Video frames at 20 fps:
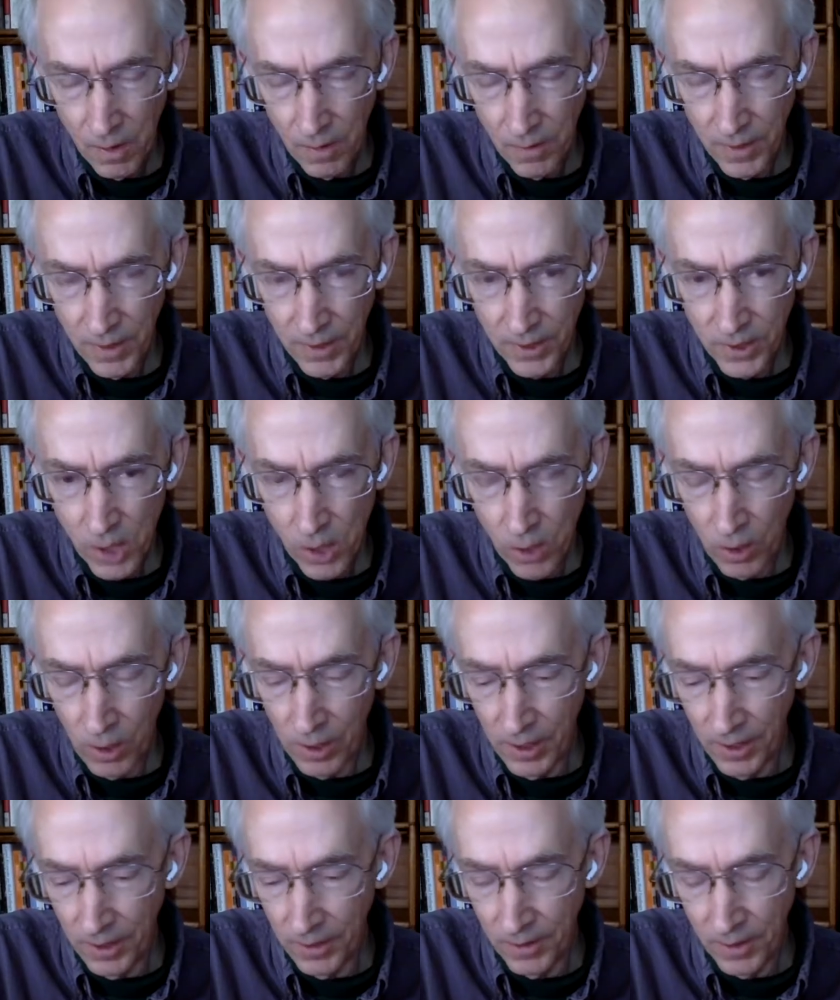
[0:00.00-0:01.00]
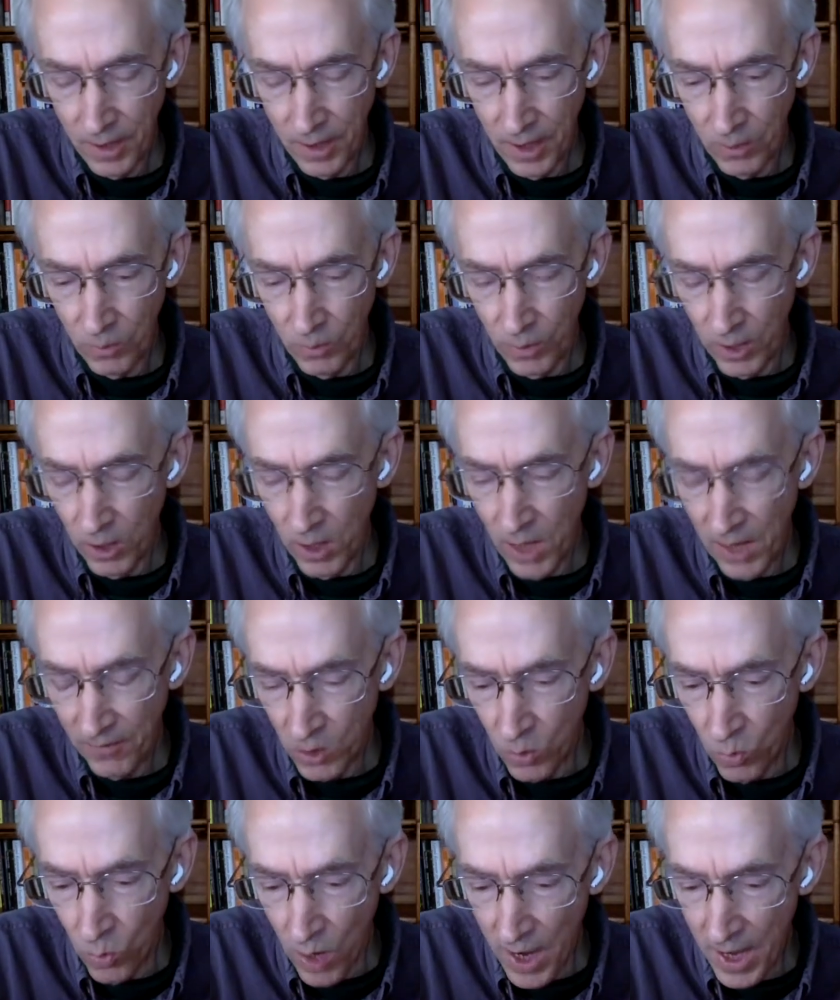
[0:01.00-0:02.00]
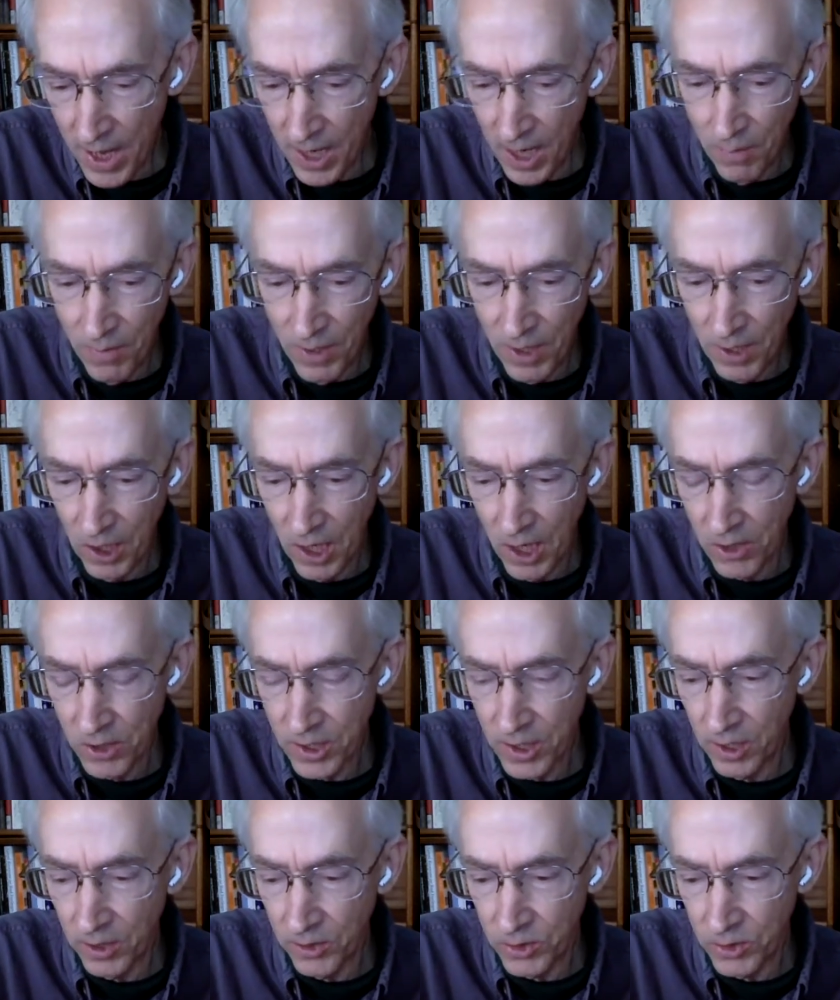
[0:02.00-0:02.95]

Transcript: Yeah, totally, and and we don't have to wait. I mean, large scale